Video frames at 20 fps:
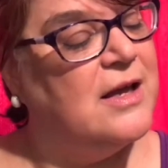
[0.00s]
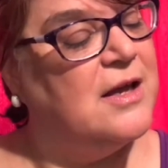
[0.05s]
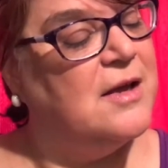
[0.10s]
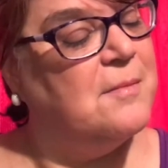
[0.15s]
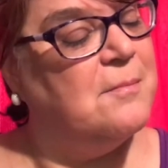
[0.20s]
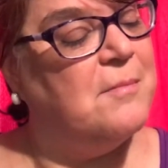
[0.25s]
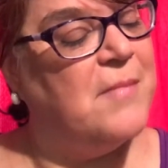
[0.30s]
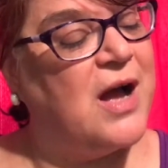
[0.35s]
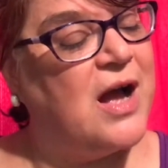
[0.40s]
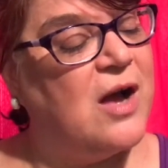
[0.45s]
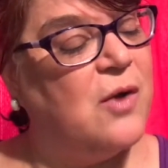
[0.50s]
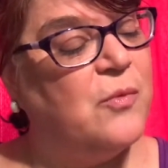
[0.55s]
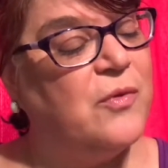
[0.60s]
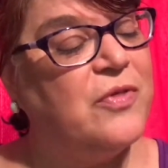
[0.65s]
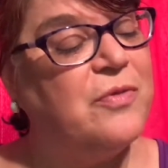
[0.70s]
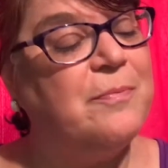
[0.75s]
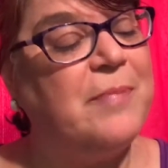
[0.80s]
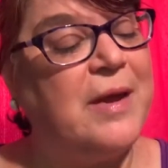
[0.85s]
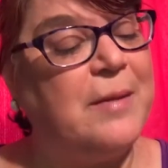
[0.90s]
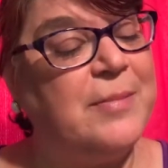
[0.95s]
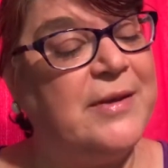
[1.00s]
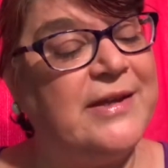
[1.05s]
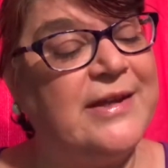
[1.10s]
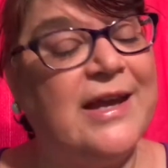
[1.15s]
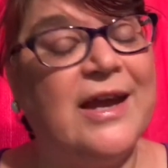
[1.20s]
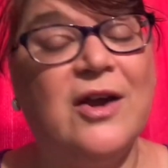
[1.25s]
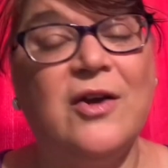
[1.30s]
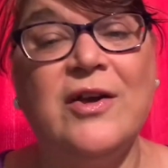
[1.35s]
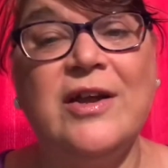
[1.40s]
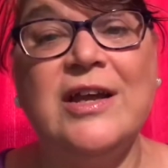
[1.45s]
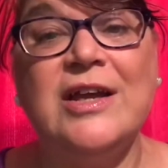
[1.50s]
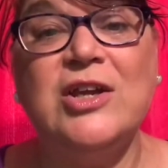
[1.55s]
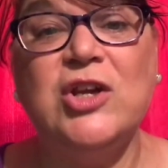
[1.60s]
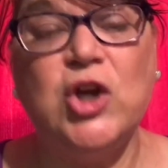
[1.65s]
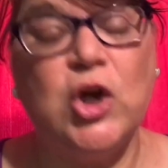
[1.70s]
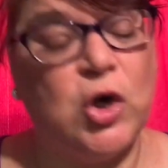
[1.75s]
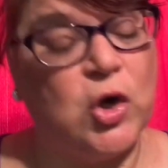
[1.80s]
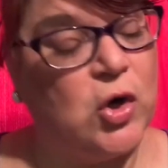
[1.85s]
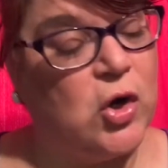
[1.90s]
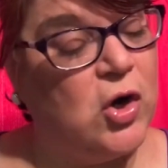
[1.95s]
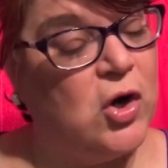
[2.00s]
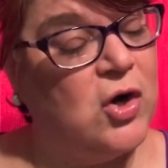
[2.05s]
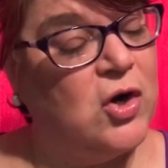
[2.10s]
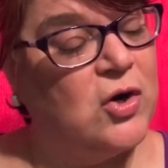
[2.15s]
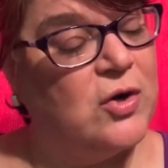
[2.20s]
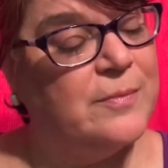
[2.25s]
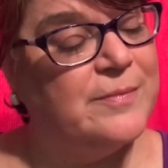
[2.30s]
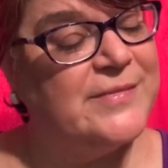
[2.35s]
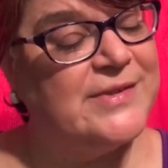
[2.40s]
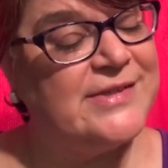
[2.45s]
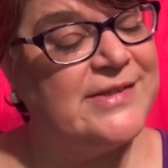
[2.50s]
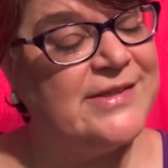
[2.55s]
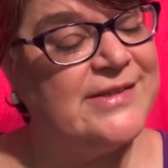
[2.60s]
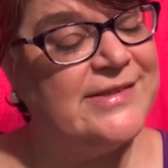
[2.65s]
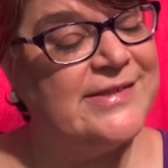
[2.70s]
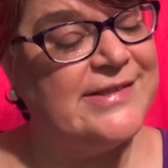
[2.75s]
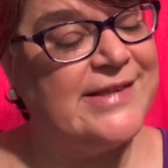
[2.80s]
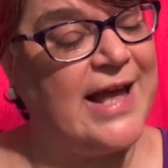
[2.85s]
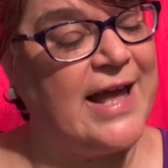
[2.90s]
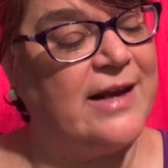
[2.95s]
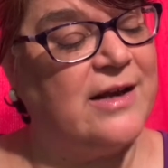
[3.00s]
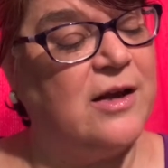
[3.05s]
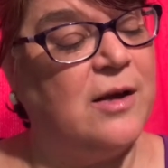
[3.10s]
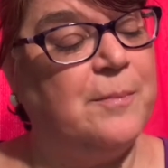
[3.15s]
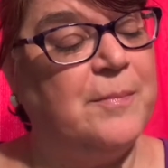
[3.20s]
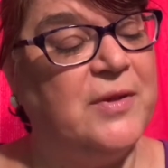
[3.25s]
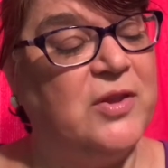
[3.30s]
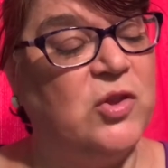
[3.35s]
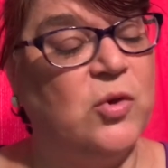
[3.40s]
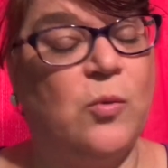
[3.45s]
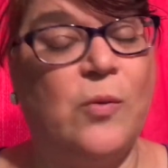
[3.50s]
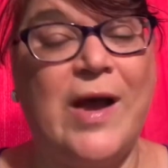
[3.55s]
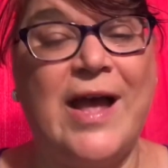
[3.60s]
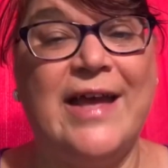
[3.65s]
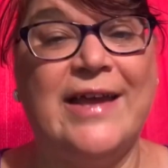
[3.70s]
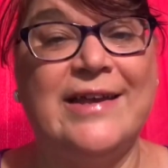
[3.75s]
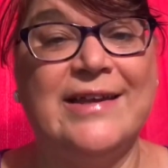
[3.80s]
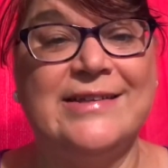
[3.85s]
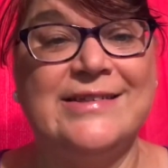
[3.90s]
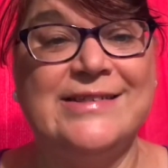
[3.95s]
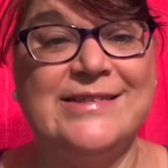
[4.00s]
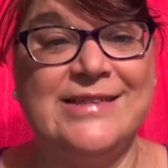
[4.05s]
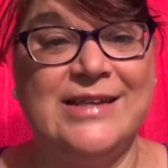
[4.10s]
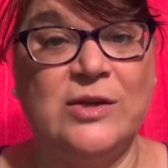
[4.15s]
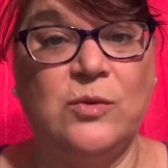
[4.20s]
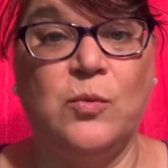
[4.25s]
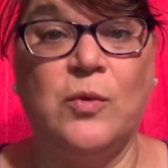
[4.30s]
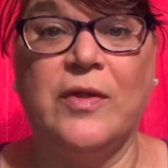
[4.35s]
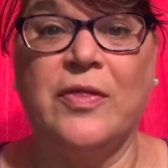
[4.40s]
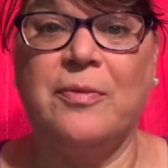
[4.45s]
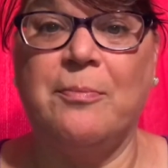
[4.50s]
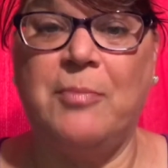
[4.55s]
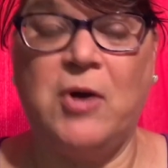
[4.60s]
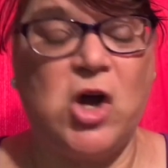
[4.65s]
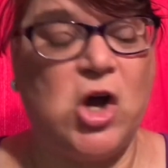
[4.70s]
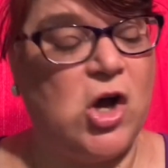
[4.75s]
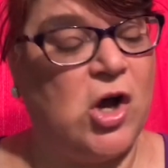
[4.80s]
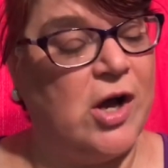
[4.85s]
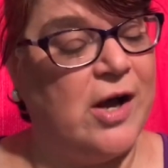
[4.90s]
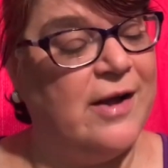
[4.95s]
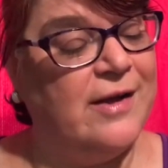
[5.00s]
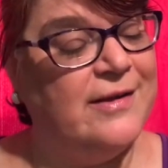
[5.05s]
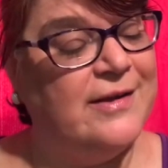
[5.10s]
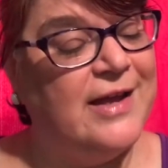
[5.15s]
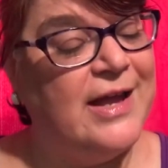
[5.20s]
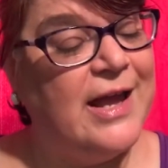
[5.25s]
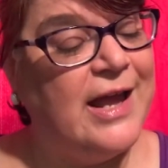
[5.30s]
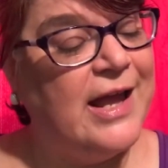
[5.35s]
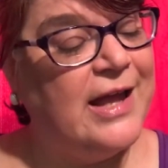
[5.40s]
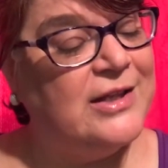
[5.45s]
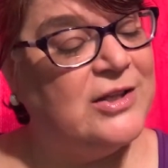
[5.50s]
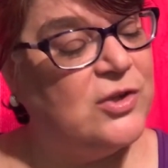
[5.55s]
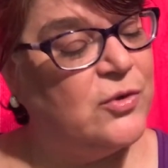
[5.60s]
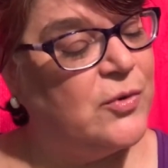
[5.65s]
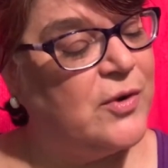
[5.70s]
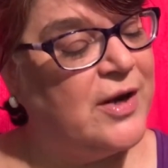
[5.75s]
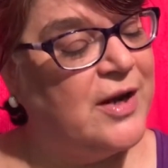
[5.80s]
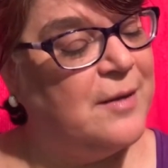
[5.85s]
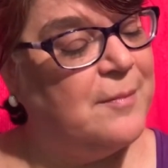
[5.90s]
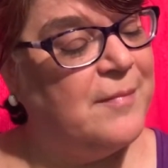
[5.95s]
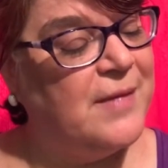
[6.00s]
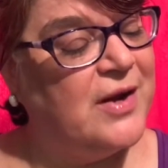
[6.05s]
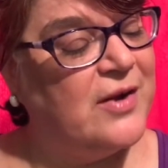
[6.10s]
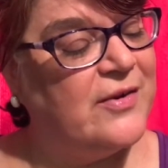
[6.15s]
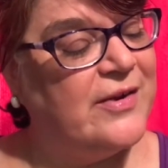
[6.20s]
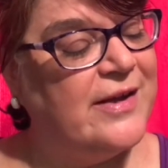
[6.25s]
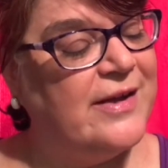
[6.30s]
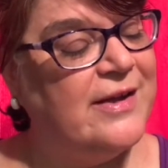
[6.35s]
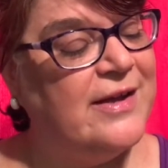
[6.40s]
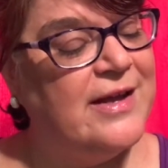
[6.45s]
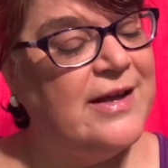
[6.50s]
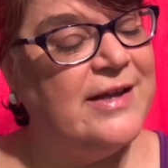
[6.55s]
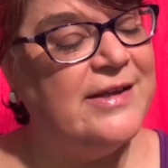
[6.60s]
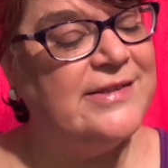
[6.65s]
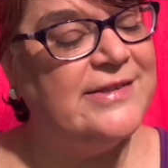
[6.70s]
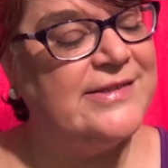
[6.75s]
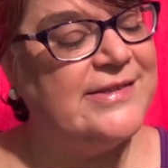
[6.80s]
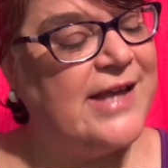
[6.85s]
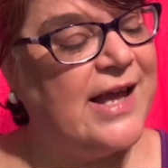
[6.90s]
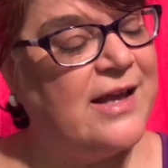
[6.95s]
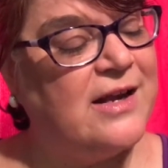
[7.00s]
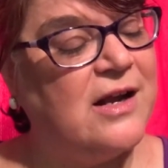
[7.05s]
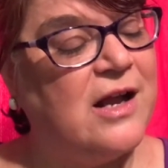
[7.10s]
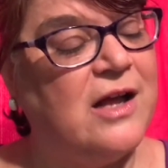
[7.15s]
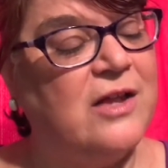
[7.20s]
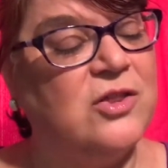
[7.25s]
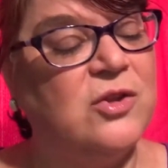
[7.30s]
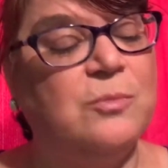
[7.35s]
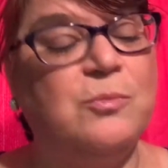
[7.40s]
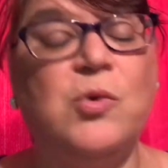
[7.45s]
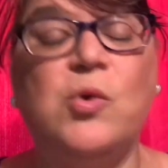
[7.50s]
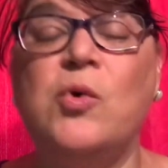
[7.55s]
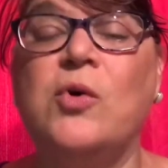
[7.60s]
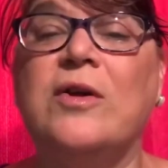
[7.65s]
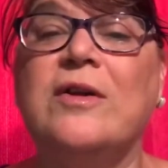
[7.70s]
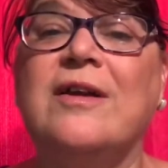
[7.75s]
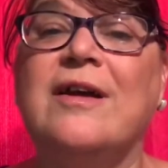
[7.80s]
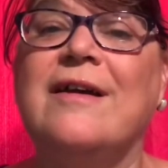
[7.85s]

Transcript: Ma, with baby Carrie in her arms, sat up in the wagon seat with Pa, and Laura and Mary sat on the board